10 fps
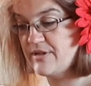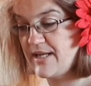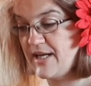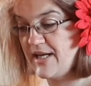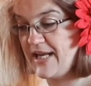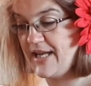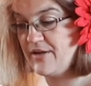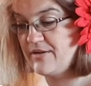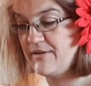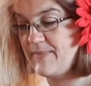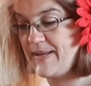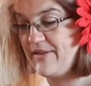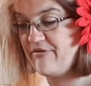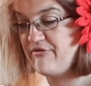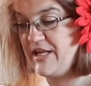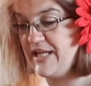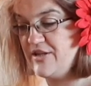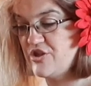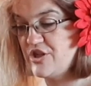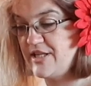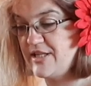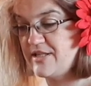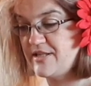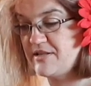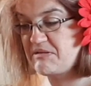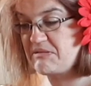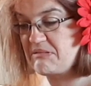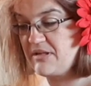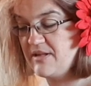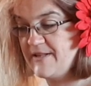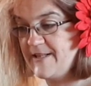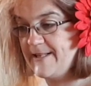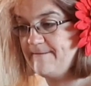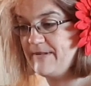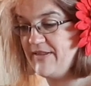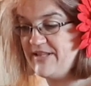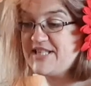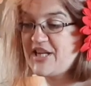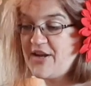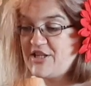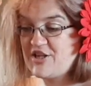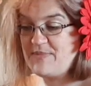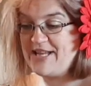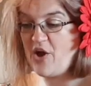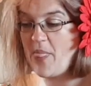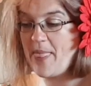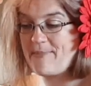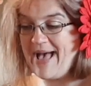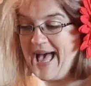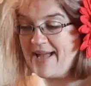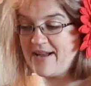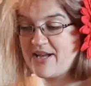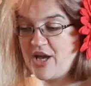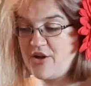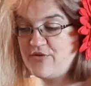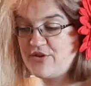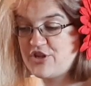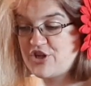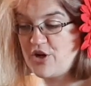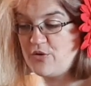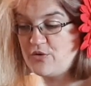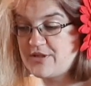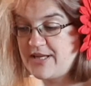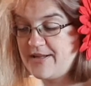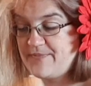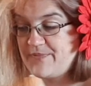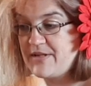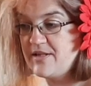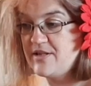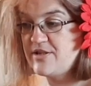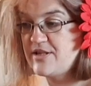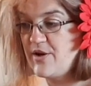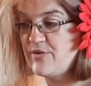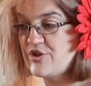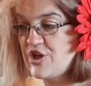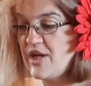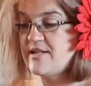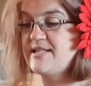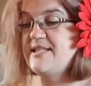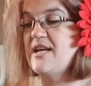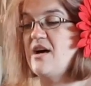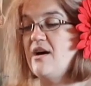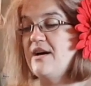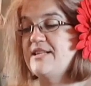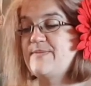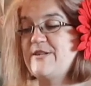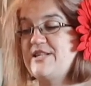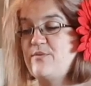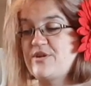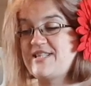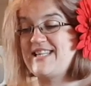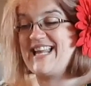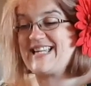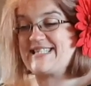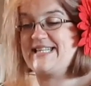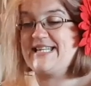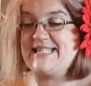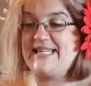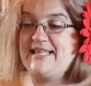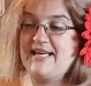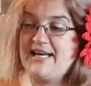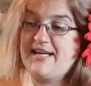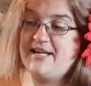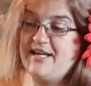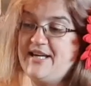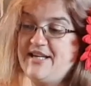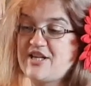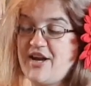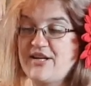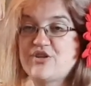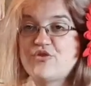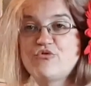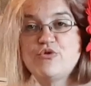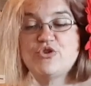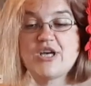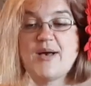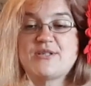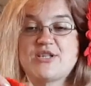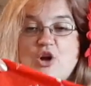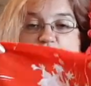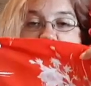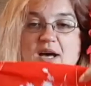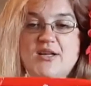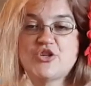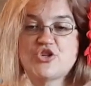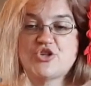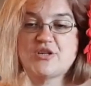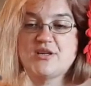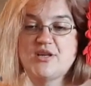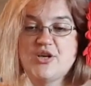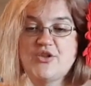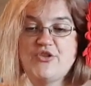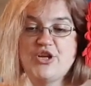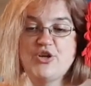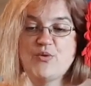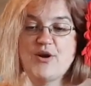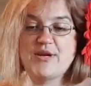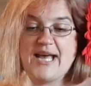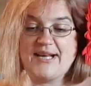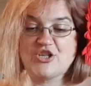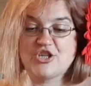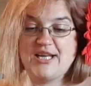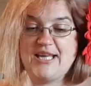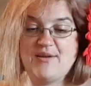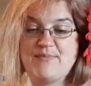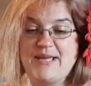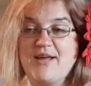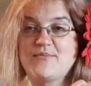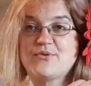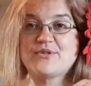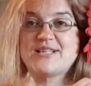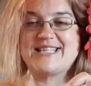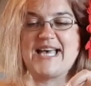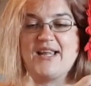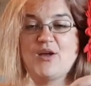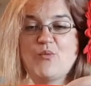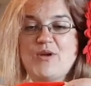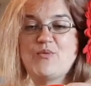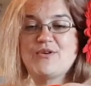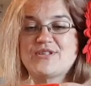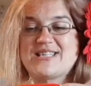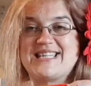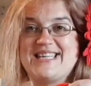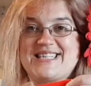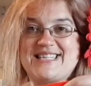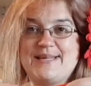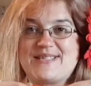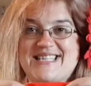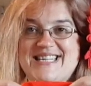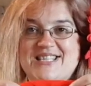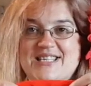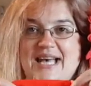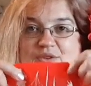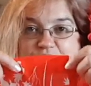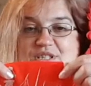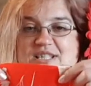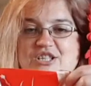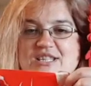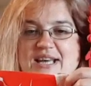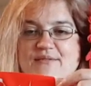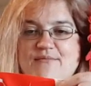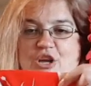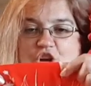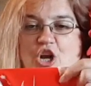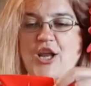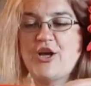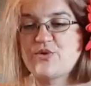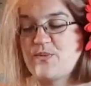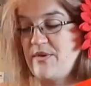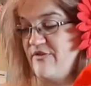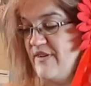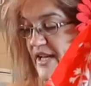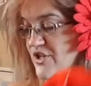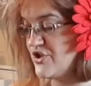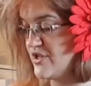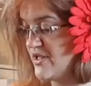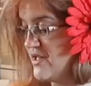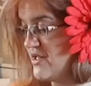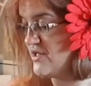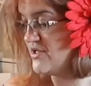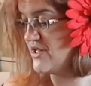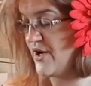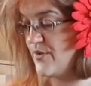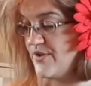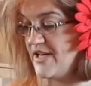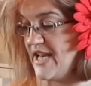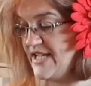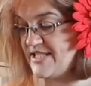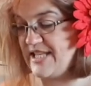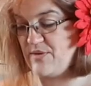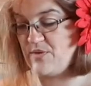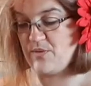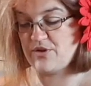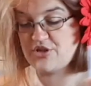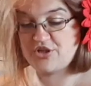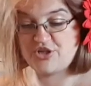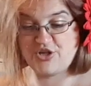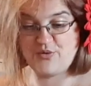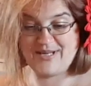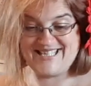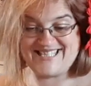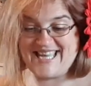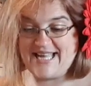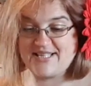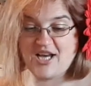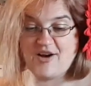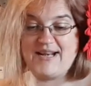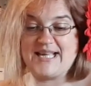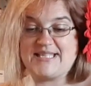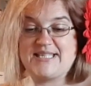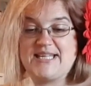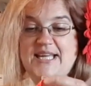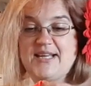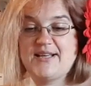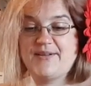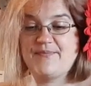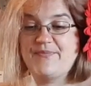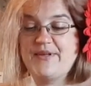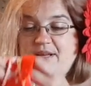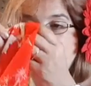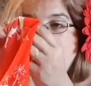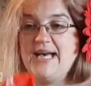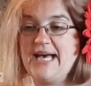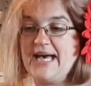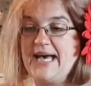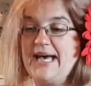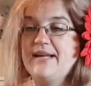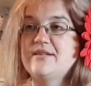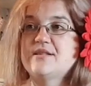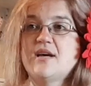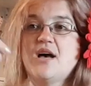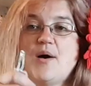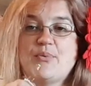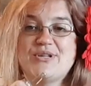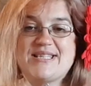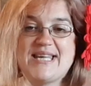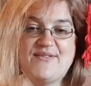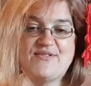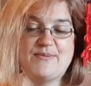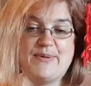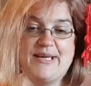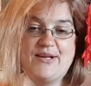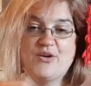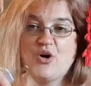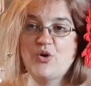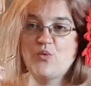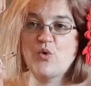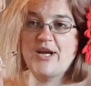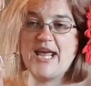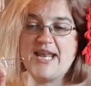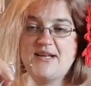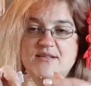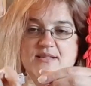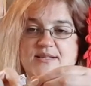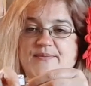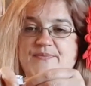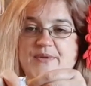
So I'm going to get about 3 inches. Now this is going to be on the back over the shoulder. So the chances are, especially once the elastic is in there, it's going to rouge up so much that you won't actually be able to tell. And we will slip stitch that or stitch that close when we're finished. So the next thing we want to do is get our elastic and put a safety pin on one end.